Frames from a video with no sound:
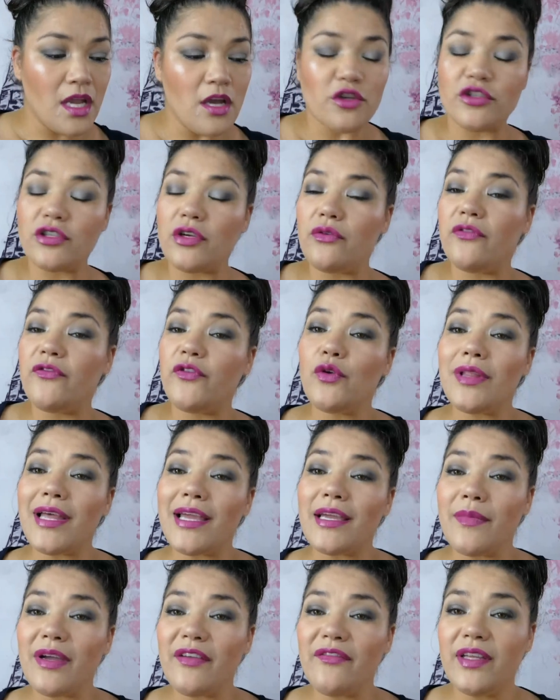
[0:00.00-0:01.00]
So if you
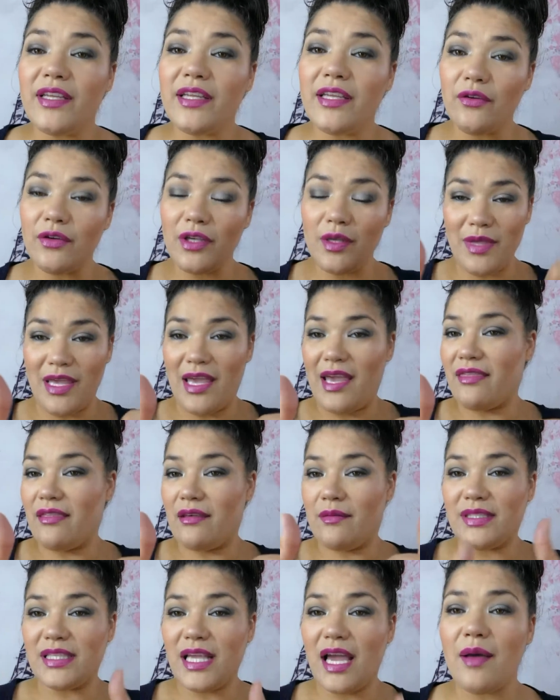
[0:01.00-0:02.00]
like my video, give me a
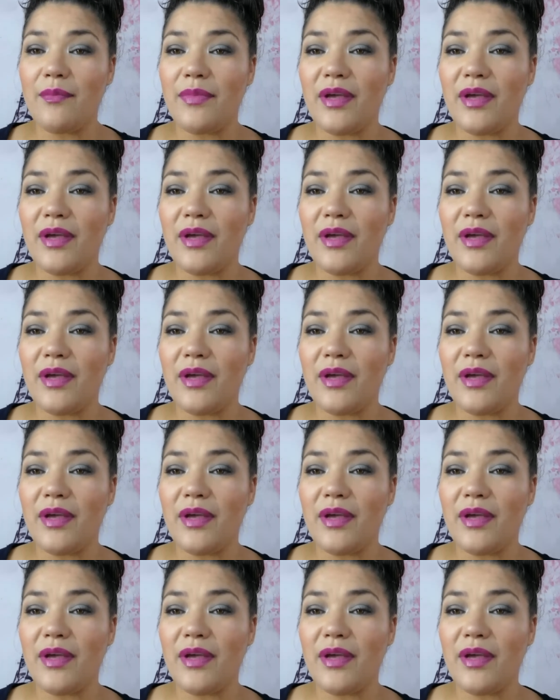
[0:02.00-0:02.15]
thumbs up.